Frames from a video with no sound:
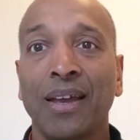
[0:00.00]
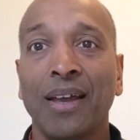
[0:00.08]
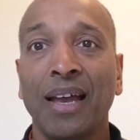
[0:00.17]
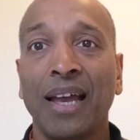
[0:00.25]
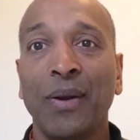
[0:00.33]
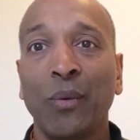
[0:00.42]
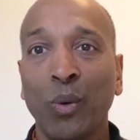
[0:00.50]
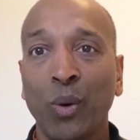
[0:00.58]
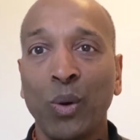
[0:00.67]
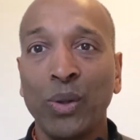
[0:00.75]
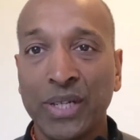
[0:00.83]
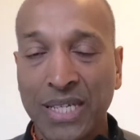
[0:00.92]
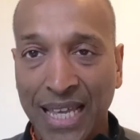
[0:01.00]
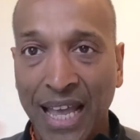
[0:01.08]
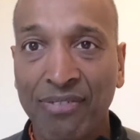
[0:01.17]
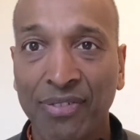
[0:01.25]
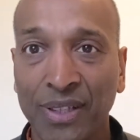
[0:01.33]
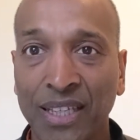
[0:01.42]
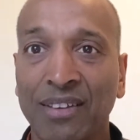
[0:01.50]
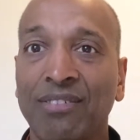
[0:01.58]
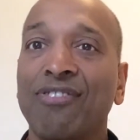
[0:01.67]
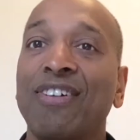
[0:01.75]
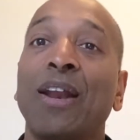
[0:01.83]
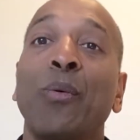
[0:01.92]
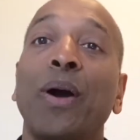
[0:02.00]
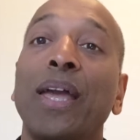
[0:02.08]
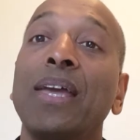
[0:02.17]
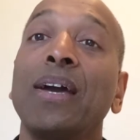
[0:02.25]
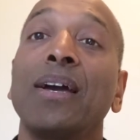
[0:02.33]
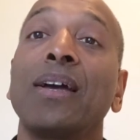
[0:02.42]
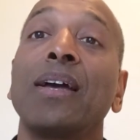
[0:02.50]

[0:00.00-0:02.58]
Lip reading: and all the scaffolding fell away.